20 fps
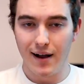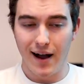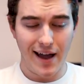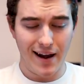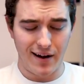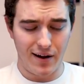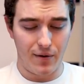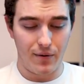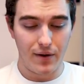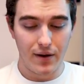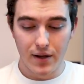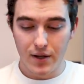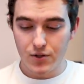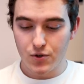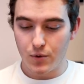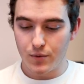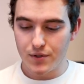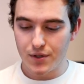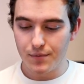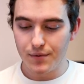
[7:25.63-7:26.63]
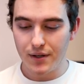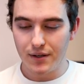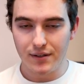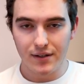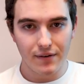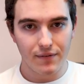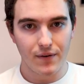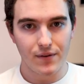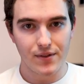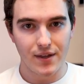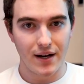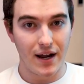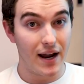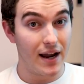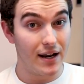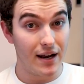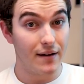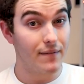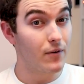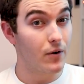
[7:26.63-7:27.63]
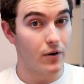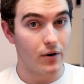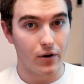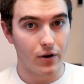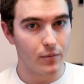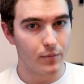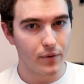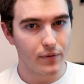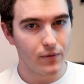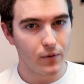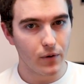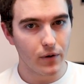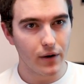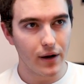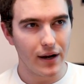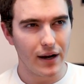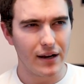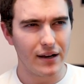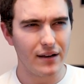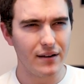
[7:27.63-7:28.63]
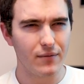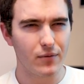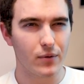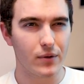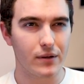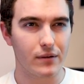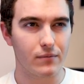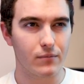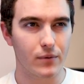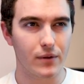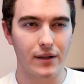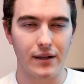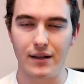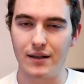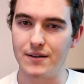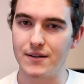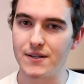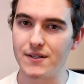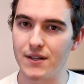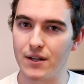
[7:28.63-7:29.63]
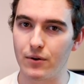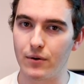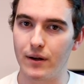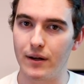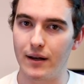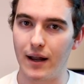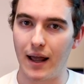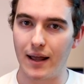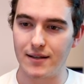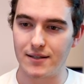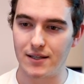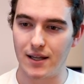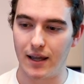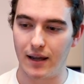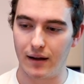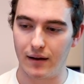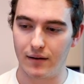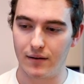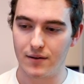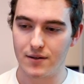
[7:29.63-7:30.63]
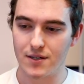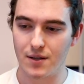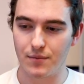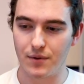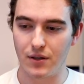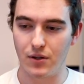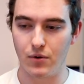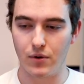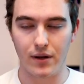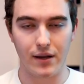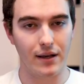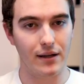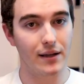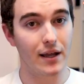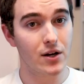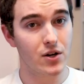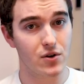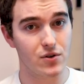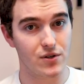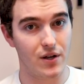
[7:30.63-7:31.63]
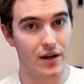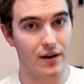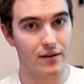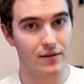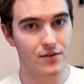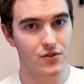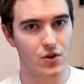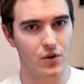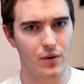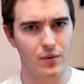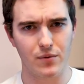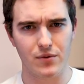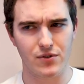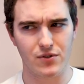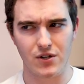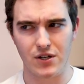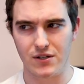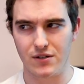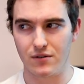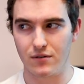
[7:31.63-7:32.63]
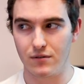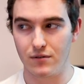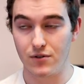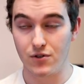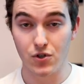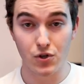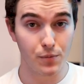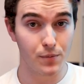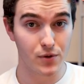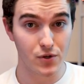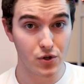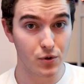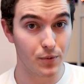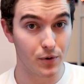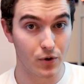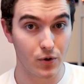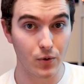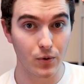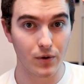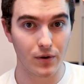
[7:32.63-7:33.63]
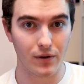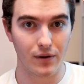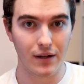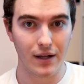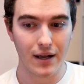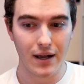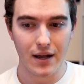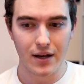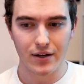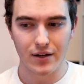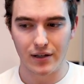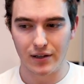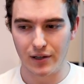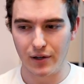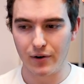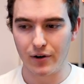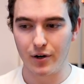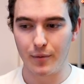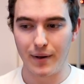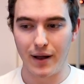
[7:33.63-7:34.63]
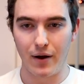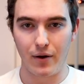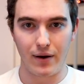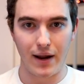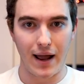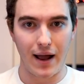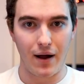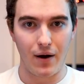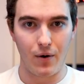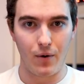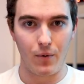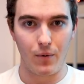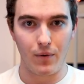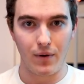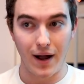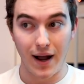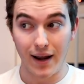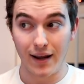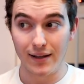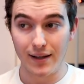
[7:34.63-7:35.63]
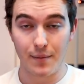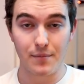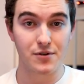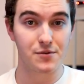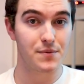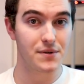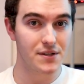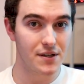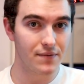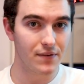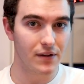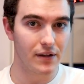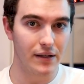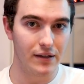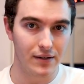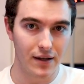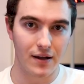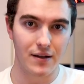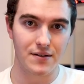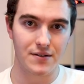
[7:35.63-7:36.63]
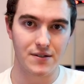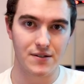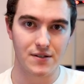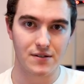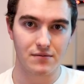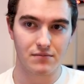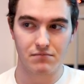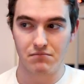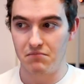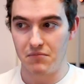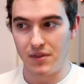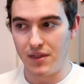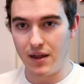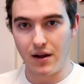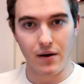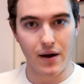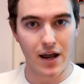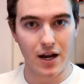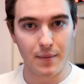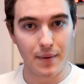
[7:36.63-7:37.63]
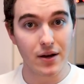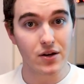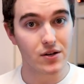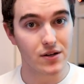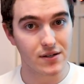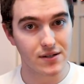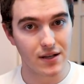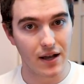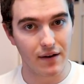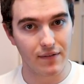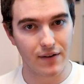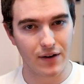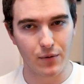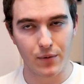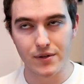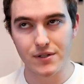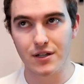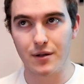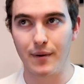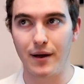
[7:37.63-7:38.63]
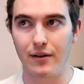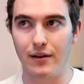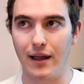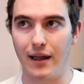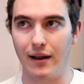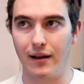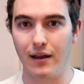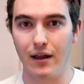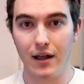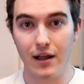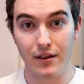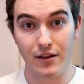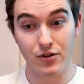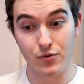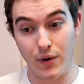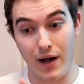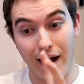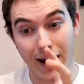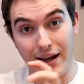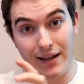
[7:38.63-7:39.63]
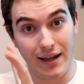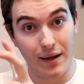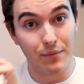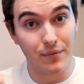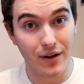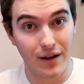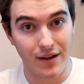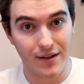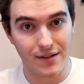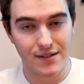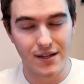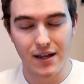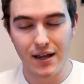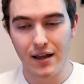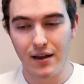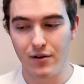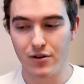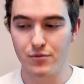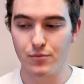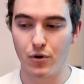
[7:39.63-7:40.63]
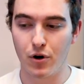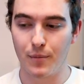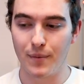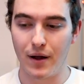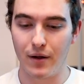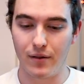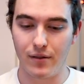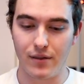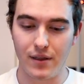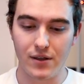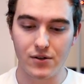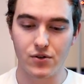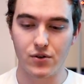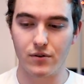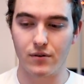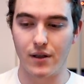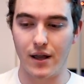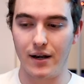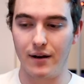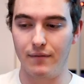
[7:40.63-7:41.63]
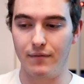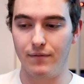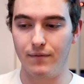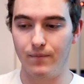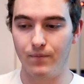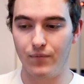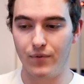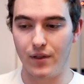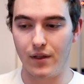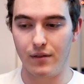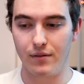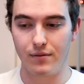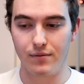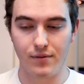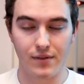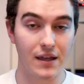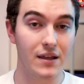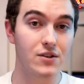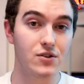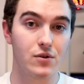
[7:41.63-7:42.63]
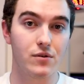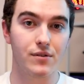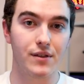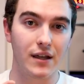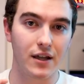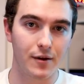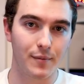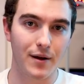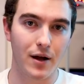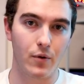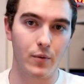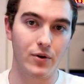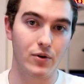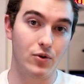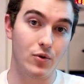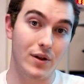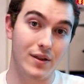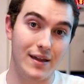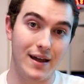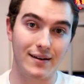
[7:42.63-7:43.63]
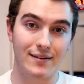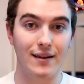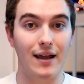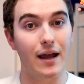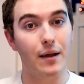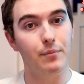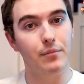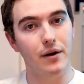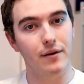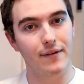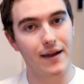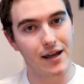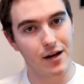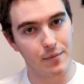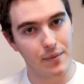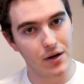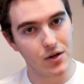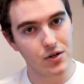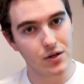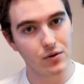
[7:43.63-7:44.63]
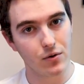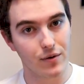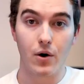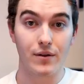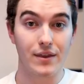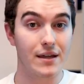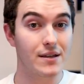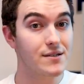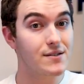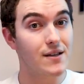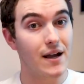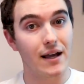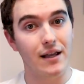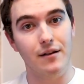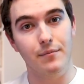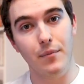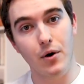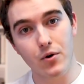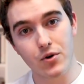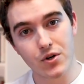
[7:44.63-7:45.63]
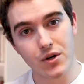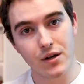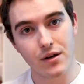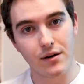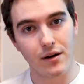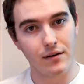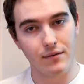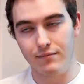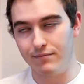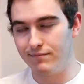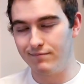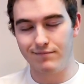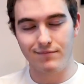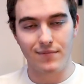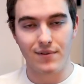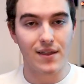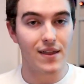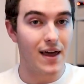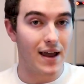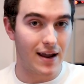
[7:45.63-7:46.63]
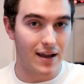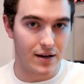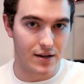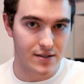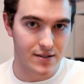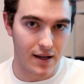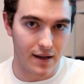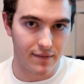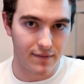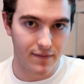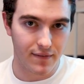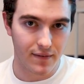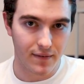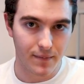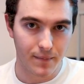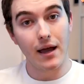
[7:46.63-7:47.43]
I don't know. So it was something different than I had ever heard before, and I didn't even really consider it as like something you could get lectures on. So it was just super, super cool to learn about how ILM specifically does their animation stuff. And it wasn't about like, this is what ILM does. It was more about, these are kind of the things you think about when you're doing that type of animation or that style of motion and that kind of stuff.